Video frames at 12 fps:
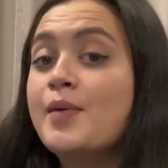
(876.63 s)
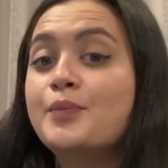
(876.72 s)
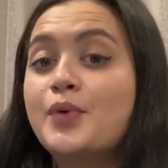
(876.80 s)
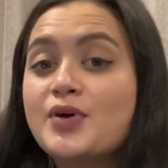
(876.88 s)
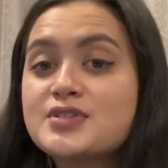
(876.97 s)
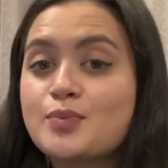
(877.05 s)

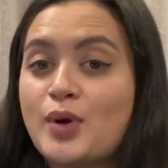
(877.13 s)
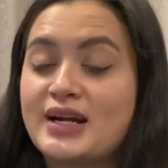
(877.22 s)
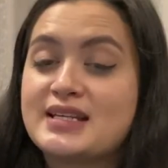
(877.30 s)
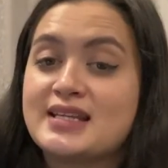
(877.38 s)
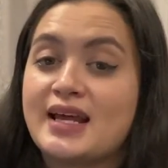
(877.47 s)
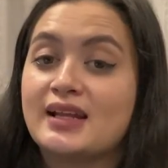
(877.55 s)
Pause and
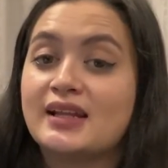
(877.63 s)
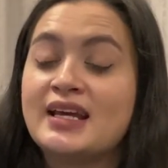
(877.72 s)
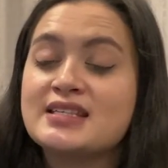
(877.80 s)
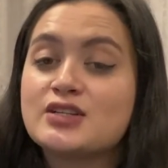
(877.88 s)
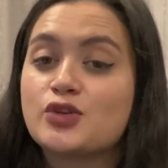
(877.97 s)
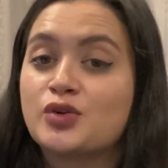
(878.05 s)
practice that at
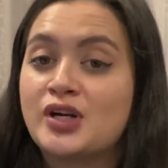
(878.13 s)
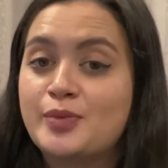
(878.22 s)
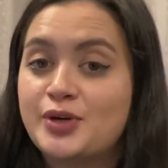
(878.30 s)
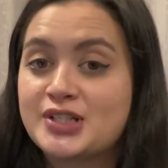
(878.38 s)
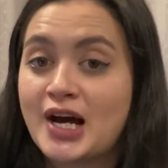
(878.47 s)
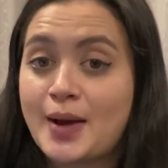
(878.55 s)
least 3
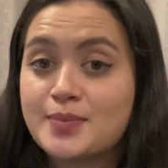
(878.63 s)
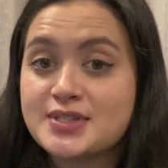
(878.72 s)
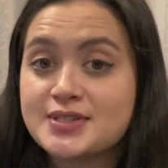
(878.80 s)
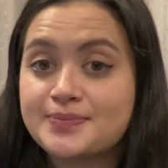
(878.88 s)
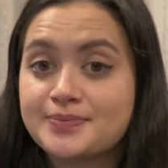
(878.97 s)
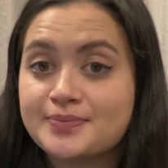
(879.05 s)
more
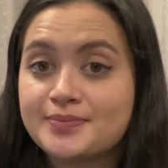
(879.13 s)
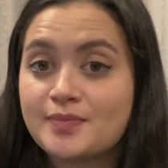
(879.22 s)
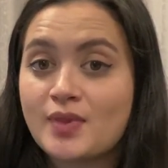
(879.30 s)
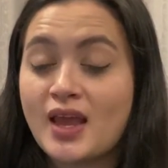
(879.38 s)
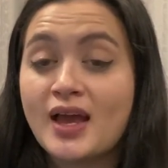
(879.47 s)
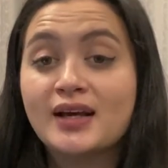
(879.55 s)
times.
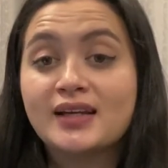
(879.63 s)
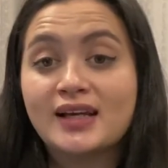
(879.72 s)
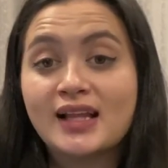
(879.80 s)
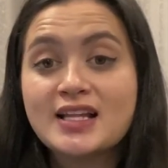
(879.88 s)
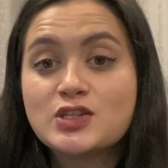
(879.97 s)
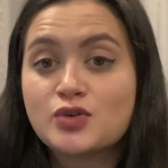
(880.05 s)
Now
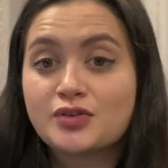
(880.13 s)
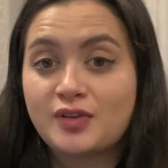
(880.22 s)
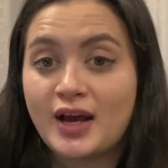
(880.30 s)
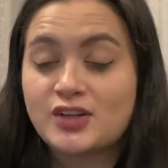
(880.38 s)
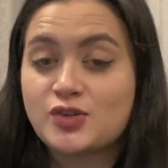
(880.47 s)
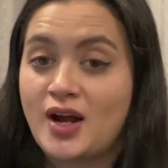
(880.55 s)
let's
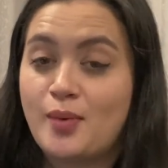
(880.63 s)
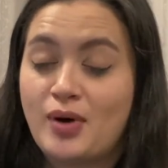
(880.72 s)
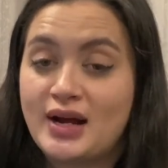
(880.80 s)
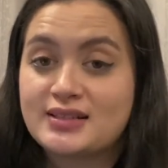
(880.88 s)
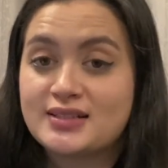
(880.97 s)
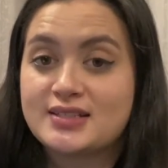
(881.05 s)
reflect on our
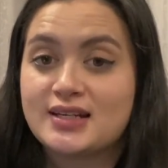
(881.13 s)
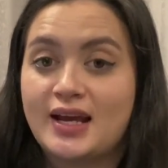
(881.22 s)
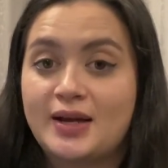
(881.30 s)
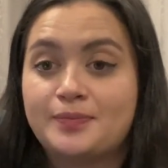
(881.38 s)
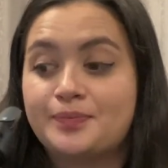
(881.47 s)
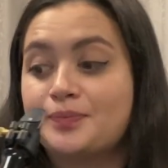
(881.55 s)
practice
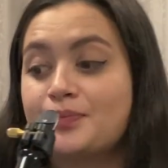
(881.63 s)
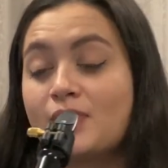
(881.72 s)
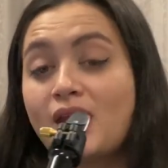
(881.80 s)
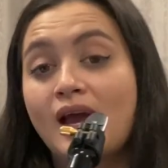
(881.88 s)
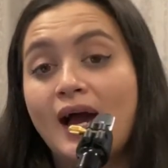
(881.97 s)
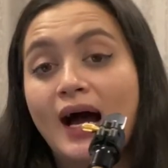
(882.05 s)
today.
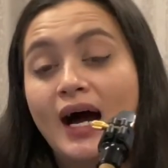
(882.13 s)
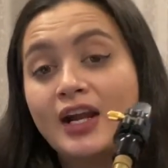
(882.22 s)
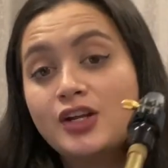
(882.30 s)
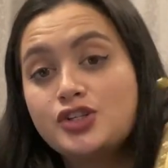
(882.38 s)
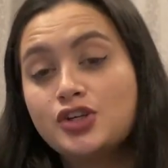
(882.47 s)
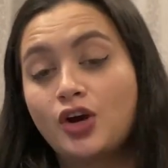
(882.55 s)
How
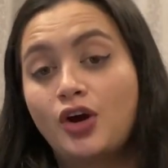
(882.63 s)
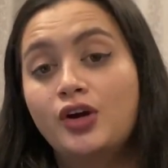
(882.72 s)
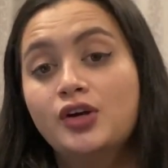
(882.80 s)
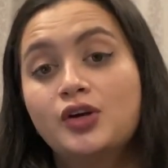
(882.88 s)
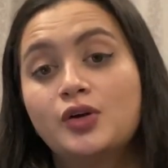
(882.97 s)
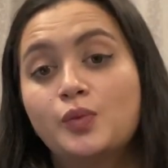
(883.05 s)
did you
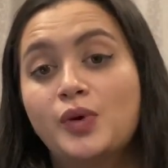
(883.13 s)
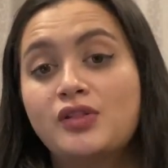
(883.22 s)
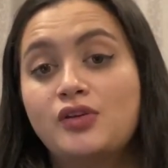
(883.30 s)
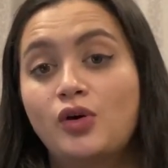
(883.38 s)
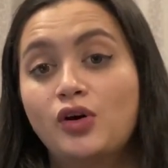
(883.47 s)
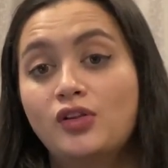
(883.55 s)
go with
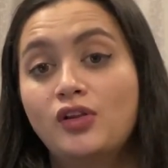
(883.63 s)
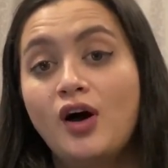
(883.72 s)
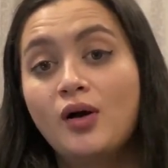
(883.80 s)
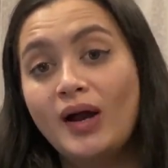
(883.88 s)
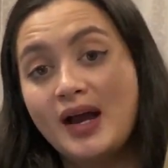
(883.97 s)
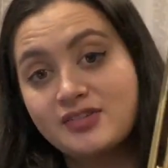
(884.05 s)
your
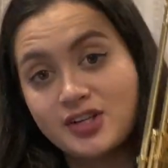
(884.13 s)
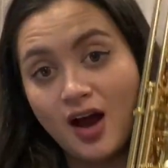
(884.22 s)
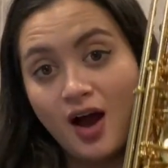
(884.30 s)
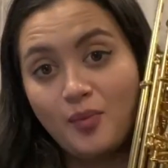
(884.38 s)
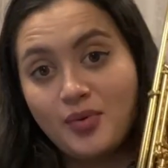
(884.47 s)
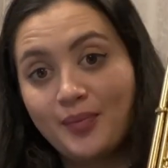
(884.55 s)
low F
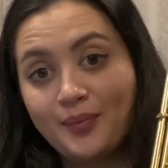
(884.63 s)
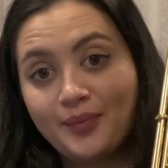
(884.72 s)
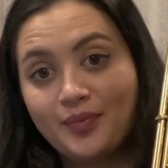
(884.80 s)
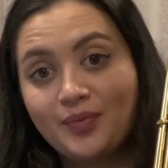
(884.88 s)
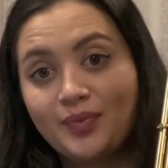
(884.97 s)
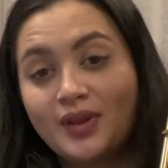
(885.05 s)
sharp?
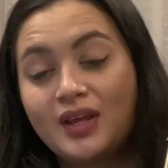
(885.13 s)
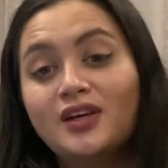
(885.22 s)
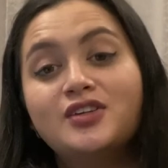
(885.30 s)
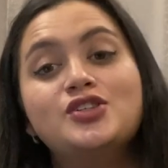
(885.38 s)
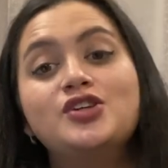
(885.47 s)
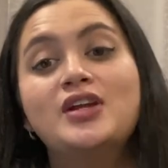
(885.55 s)

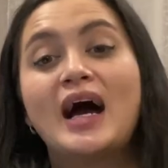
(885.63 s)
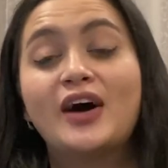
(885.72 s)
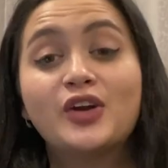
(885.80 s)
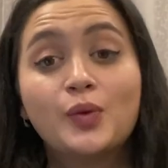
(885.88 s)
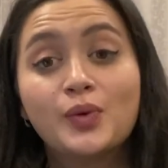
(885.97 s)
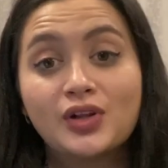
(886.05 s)
Do you now
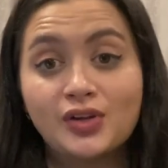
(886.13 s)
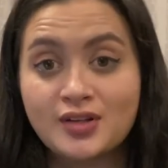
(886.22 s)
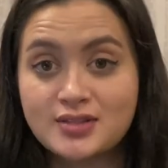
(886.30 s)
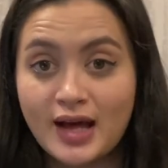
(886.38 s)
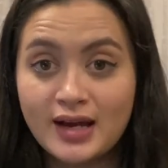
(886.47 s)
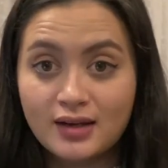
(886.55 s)
know what it
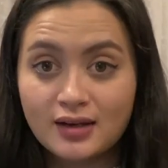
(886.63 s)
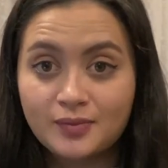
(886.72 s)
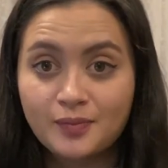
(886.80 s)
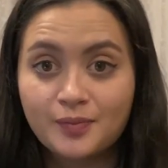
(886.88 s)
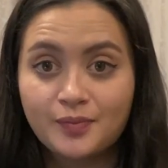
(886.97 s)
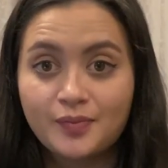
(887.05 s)
looks like?
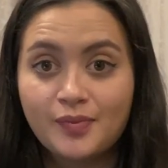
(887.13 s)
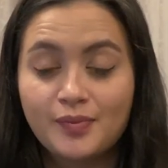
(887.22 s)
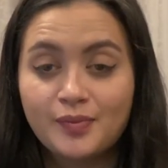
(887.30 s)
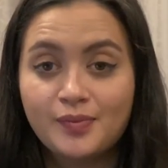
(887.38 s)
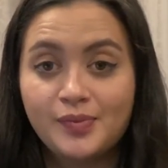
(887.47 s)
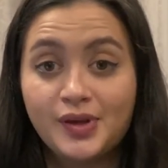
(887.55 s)

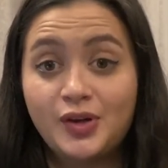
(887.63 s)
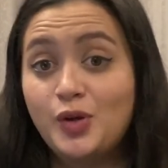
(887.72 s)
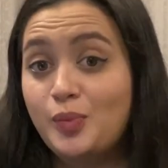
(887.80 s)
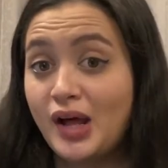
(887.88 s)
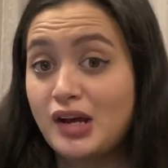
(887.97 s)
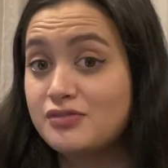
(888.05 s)
Can you
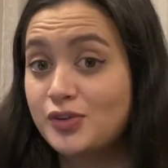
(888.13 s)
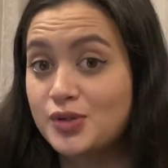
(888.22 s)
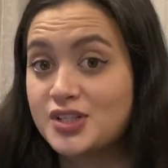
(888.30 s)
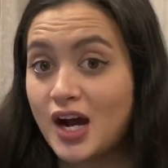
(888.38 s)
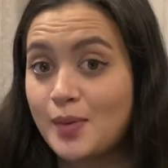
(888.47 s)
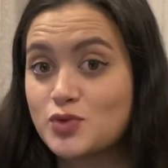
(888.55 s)
play it 4
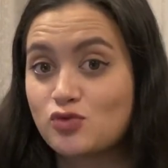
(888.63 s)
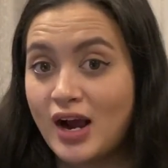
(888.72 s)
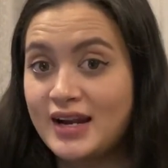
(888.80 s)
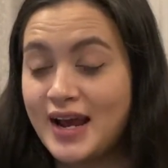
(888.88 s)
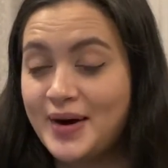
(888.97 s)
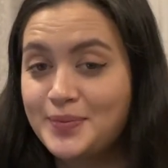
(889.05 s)
times
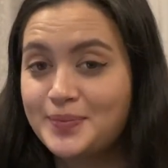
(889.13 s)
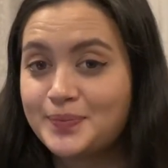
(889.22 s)
right now?